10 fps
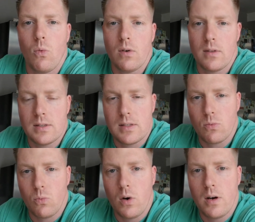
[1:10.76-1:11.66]
this is
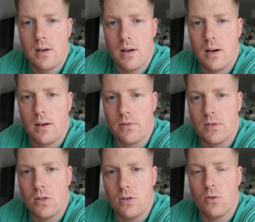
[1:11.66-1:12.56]
one of
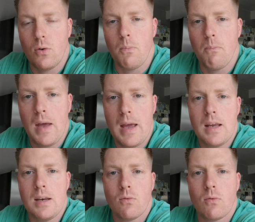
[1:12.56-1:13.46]
two
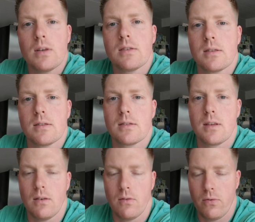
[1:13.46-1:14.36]
main reasons
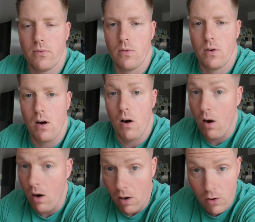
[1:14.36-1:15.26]
of
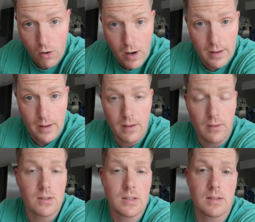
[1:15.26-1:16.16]
all chronic
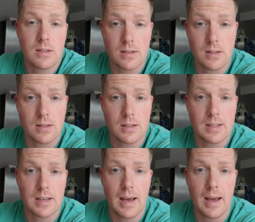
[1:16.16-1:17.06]
illnesses and diseases
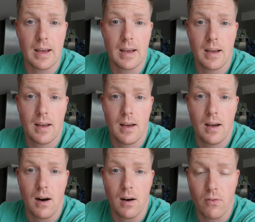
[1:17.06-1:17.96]
today
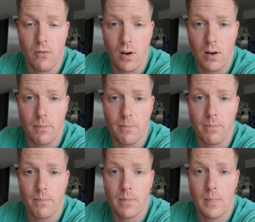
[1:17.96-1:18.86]
are from
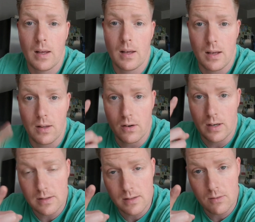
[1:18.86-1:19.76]
either
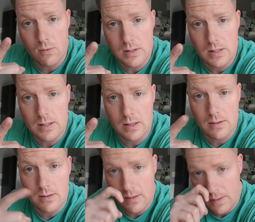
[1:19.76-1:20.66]
insulin
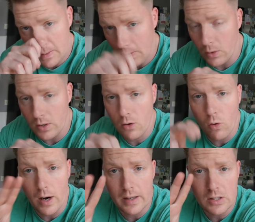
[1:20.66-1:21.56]
resistance or
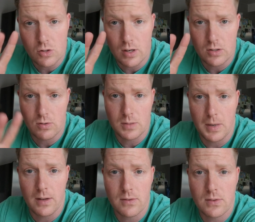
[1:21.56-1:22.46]
chronic stress
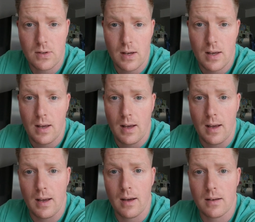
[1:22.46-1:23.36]
response.
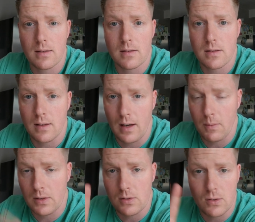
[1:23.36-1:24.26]
And I'm
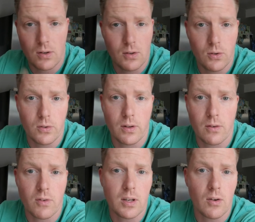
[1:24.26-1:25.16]
going to do a whole nother
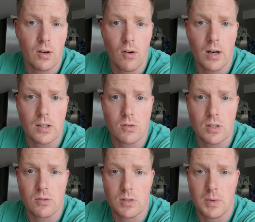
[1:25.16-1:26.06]
video on chronic
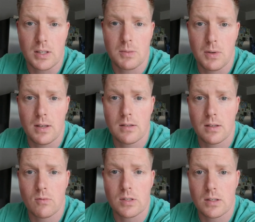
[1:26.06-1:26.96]
stress response, but
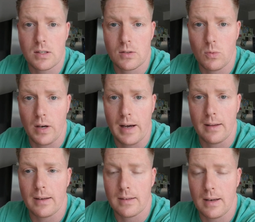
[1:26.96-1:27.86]
insulin resistance we'll
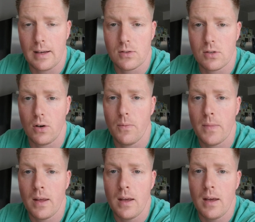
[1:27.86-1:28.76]
highlight today. So
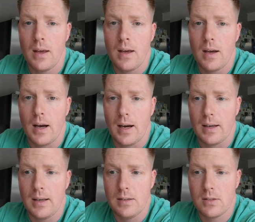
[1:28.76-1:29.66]

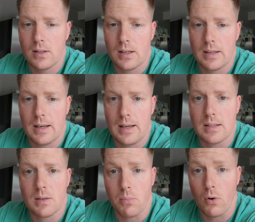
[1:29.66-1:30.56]
insulin
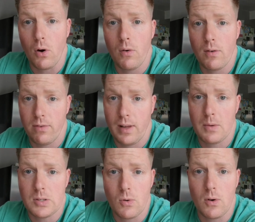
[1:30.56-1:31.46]
is a
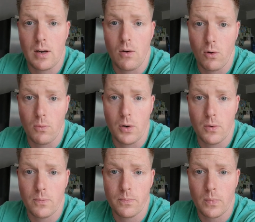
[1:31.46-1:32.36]
pro-inflammatory hormone,
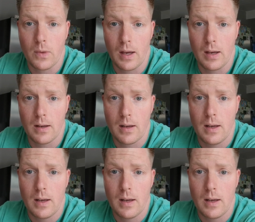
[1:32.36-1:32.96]
okay?